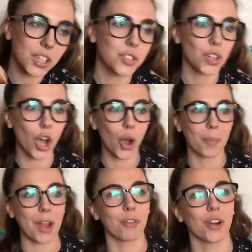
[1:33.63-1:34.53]
So
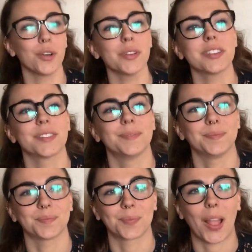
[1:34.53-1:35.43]
my rose
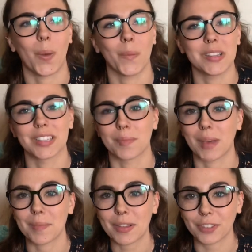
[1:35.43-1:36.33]
was done
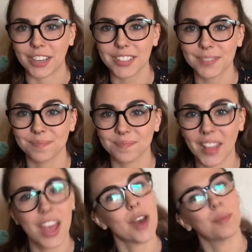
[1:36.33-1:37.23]
by my friend.
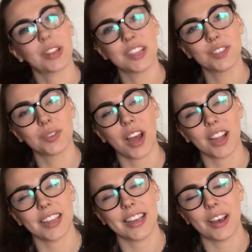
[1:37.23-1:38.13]
Please do
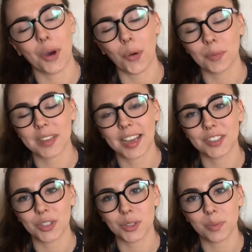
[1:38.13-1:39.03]
not get home
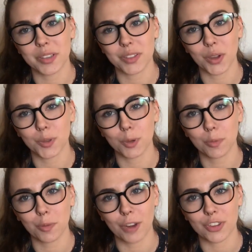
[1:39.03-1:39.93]
tattoos. Please go to a
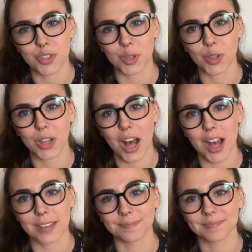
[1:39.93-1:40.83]
professional.
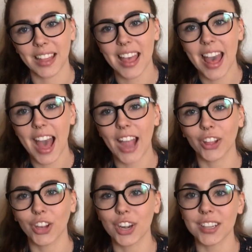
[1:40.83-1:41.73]
I
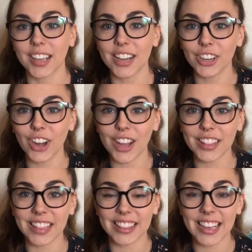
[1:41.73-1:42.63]
learned later
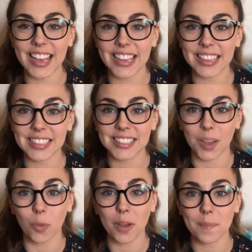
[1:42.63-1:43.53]
on that they can
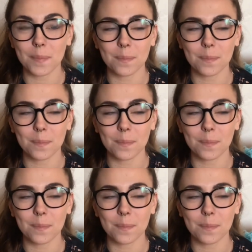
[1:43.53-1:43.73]
somewhat,